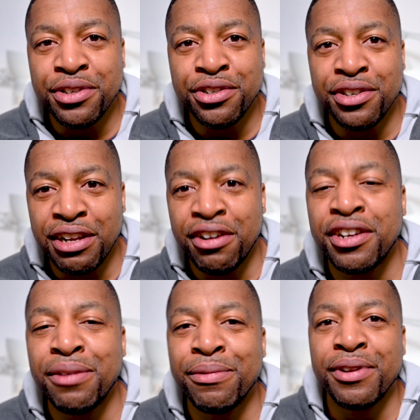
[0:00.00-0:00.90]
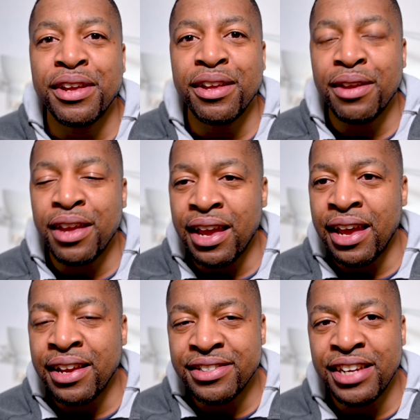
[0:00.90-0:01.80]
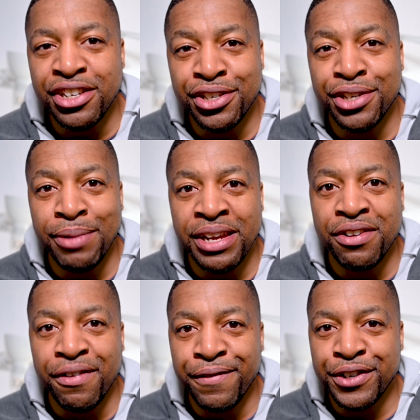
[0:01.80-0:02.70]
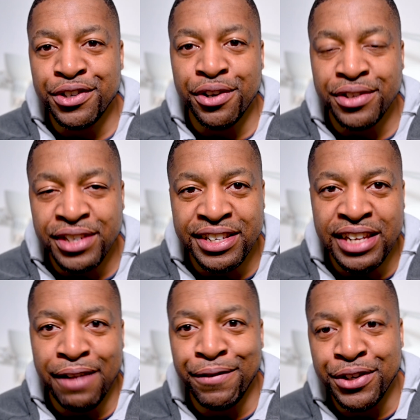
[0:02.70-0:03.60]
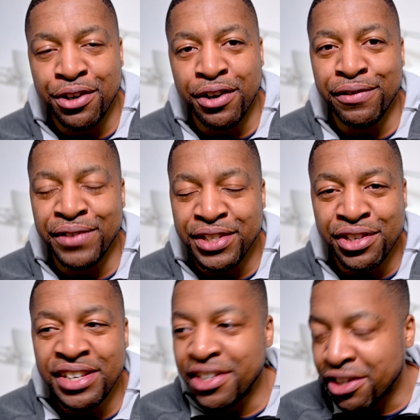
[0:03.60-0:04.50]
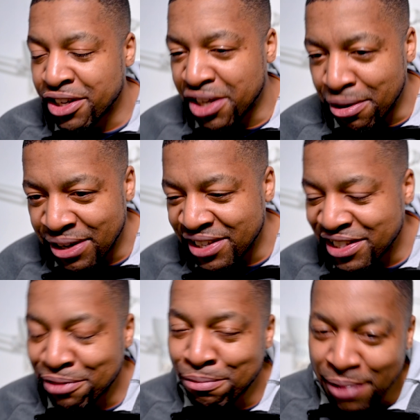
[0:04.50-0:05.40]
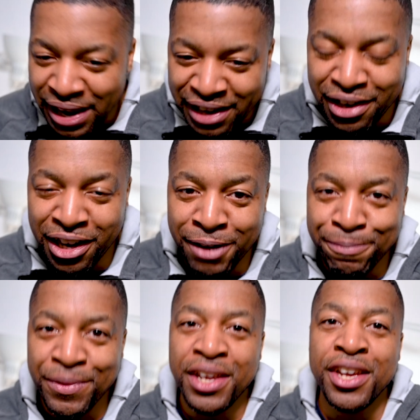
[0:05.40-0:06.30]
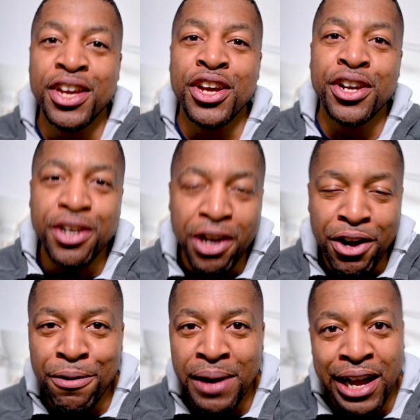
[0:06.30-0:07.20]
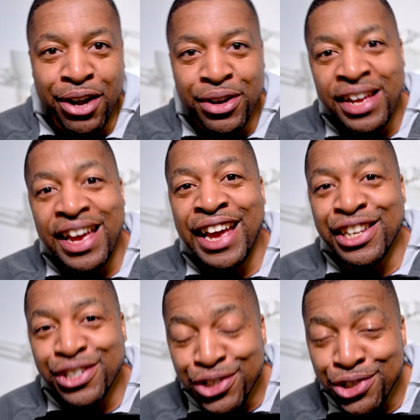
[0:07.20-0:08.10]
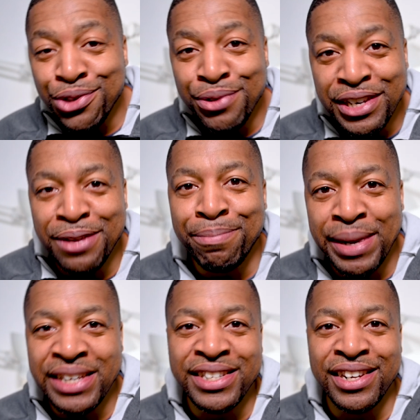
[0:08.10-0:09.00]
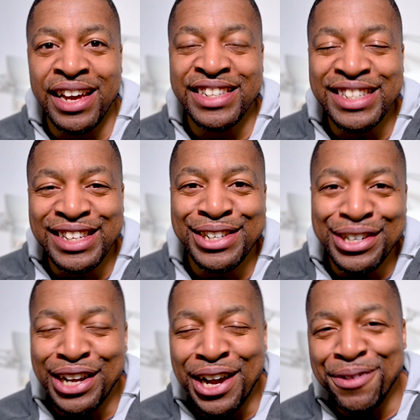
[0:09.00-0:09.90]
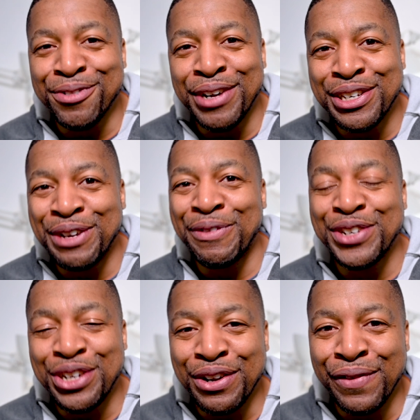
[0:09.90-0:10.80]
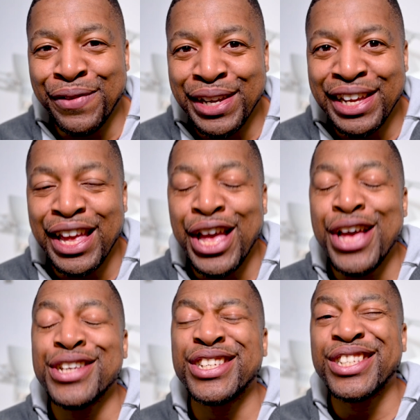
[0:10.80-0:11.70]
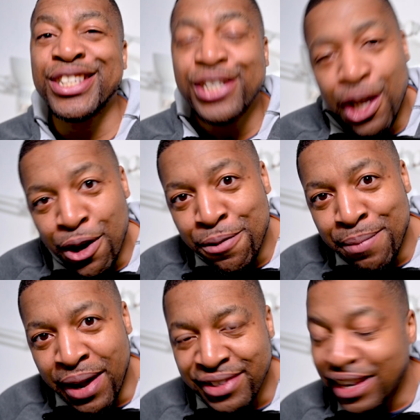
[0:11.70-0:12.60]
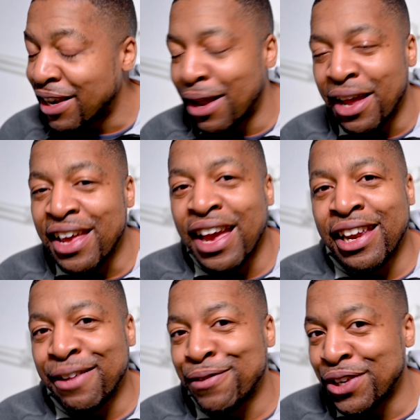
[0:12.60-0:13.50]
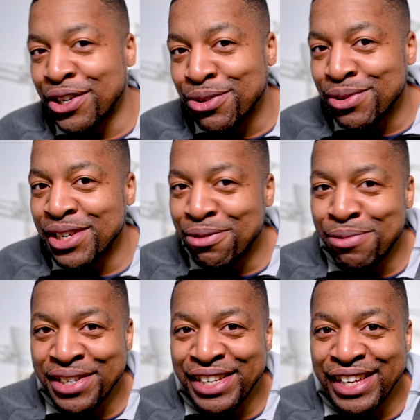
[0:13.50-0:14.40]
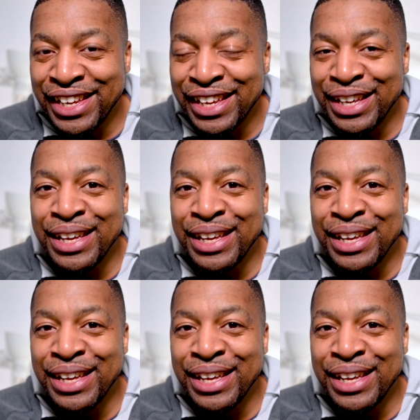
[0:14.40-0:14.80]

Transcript: the shots that are going to accentuate your cityscape photography. So you need to go out, you need to wake up, go out and shoot in the best light. This is going to upgrade your photography so much. And if you're not doing it already,